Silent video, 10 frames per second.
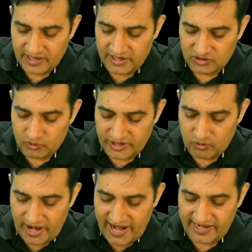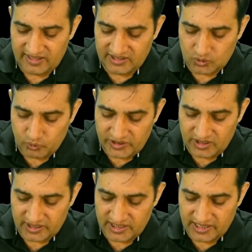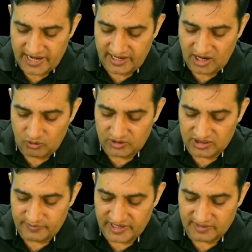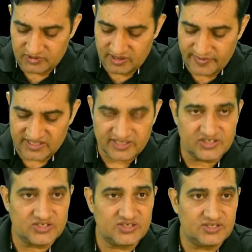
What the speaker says: He is going to add this with the key, and now this becomes the message.